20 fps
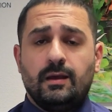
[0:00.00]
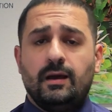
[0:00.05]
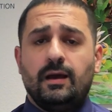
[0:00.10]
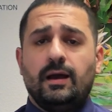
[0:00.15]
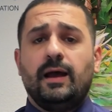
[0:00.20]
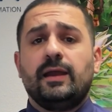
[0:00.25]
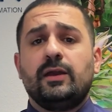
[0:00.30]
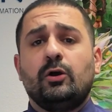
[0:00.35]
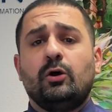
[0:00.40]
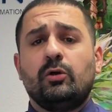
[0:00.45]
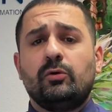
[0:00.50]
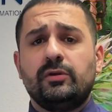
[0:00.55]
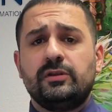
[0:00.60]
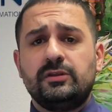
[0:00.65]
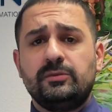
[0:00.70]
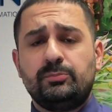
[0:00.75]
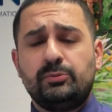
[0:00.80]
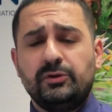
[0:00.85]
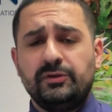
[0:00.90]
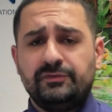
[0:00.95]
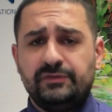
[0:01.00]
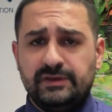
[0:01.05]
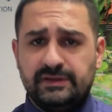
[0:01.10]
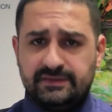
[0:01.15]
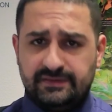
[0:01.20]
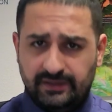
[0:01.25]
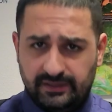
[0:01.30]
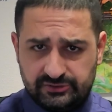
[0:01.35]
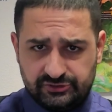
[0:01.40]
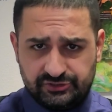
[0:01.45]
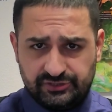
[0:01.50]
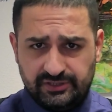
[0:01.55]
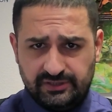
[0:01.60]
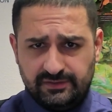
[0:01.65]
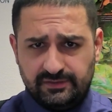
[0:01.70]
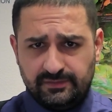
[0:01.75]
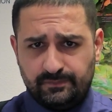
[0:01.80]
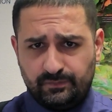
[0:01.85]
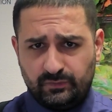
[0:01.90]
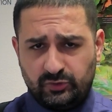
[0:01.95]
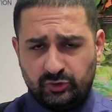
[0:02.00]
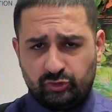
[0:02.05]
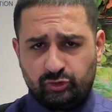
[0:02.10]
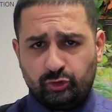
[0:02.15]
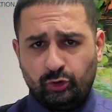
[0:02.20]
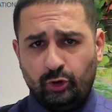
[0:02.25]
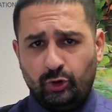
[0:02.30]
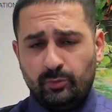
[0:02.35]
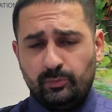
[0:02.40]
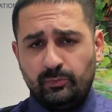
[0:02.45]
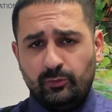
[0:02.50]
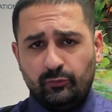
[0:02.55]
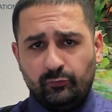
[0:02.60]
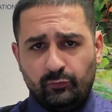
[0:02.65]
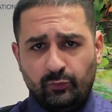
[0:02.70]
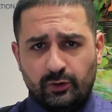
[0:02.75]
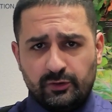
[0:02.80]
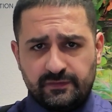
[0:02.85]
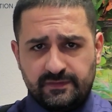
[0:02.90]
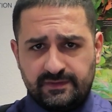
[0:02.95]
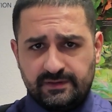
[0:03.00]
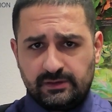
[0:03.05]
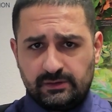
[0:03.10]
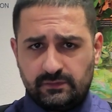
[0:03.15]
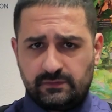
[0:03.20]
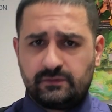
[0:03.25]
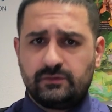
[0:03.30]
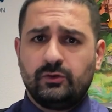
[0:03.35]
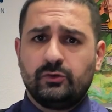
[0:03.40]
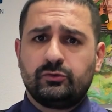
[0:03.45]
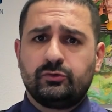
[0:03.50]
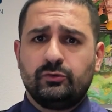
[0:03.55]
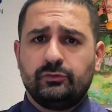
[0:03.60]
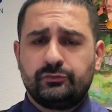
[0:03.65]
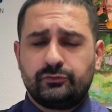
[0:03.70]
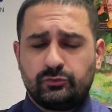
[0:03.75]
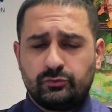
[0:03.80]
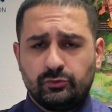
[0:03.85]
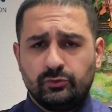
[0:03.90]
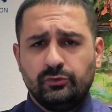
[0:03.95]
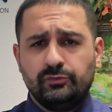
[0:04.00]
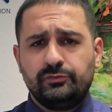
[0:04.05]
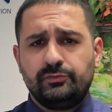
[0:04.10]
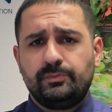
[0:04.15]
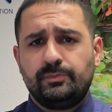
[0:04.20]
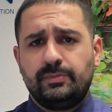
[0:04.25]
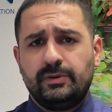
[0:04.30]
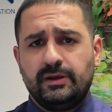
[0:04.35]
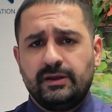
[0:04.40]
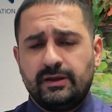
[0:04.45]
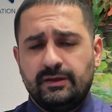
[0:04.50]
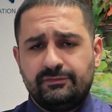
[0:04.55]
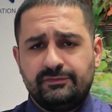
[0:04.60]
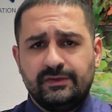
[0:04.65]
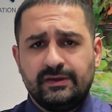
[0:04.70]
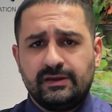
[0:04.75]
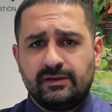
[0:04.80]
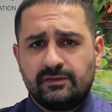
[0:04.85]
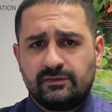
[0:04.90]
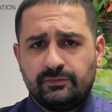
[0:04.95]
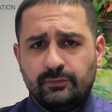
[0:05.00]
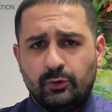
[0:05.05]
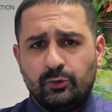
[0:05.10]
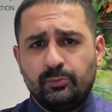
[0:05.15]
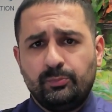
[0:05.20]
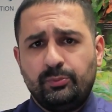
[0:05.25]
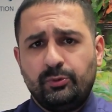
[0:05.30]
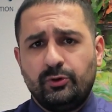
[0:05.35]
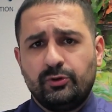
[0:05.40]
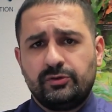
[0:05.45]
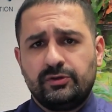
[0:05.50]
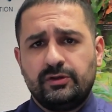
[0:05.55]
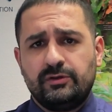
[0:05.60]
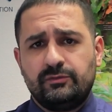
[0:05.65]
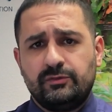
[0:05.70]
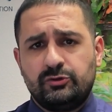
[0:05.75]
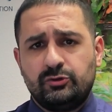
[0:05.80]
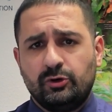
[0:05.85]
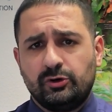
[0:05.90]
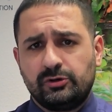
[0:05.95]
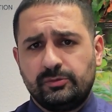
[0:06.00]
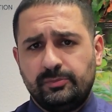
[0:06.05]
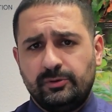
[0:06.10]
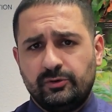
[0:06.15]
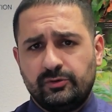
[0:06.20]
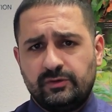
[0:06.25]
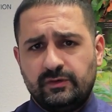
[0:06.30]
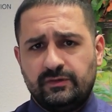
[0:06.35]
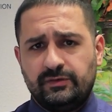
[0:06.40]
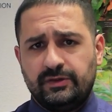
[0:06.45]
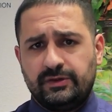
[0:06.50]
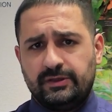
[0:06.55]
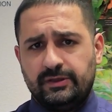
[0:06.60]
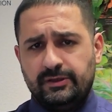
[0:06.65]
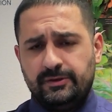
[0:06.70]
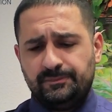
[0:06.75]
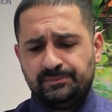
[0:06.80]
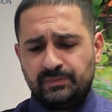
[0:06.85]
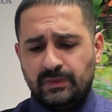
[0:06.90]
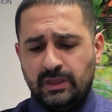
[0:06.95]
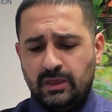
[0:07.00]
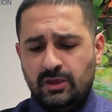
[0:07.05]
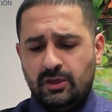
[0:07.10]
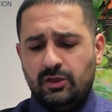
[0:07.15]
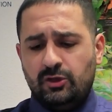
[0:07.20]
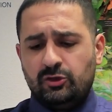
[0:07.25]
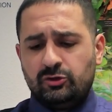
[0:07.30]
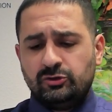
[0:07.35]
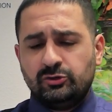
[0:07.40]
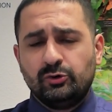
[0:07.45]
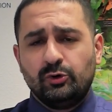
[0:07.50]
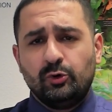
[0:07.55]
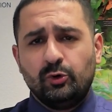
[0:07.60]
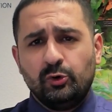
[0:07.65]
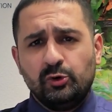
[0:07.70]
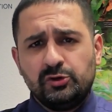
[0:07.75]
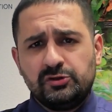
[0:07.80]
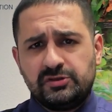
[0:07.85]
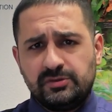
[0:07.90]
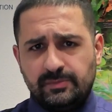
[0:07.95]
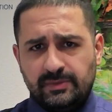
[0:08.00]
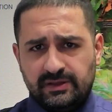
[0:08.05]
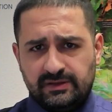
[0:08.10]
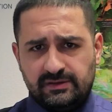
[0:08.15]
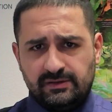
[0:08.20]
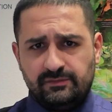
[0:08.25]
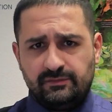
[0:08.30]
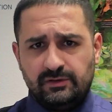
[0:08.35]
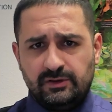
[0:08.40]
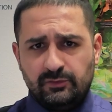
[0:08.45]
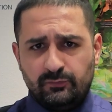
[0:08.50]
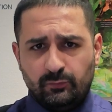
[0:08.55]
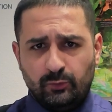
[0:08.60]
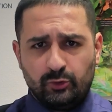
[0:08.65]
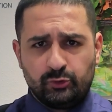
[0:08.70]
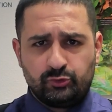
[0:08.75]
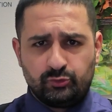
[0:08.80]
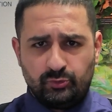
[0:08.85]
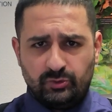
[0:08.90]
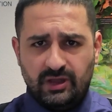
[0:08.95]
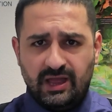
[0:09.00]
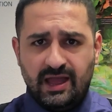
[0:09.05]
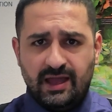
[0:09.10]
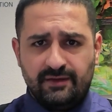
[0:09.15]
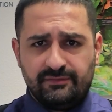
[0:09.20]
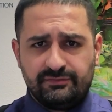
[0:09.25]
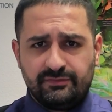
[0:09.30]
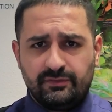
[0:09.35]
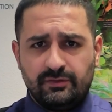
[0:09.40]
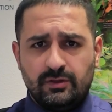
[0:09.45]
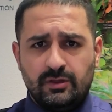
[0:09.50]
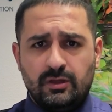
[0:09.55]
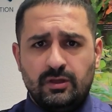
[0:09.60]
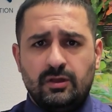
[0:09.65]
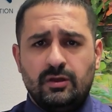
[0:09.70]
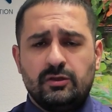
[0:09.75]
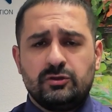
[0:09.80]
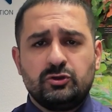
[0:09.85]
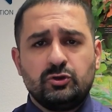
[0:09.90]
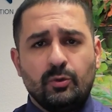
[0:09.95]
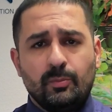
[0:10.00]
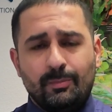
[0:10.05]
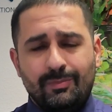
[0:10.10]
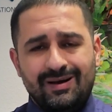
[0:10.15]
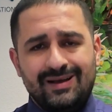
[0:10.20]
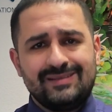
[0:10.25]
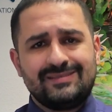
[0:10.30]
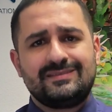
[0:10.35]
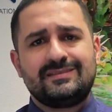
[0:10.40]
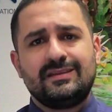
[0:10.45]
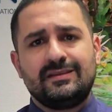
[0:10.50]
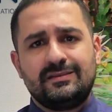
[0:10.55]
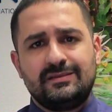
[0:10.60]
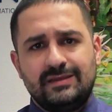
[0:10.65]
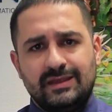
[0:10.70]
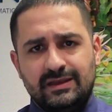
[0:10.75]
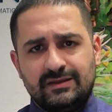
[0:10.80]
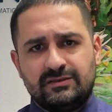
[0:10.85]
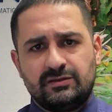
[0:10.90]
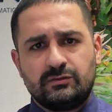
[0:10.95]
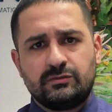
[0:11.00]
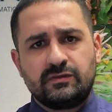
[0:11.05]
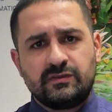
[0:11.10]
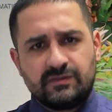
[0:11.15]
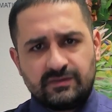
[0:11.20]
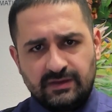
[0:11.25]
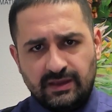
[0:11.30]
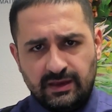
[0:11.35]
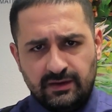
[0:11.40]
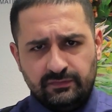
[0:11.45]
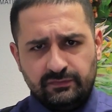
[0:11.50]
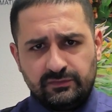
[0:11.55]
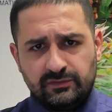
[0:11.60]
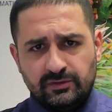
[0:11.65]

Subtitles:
I already briefly touched it, the term one single source of truth, but I think it's very important that we talk about this again. You ultimately want to have your master data saved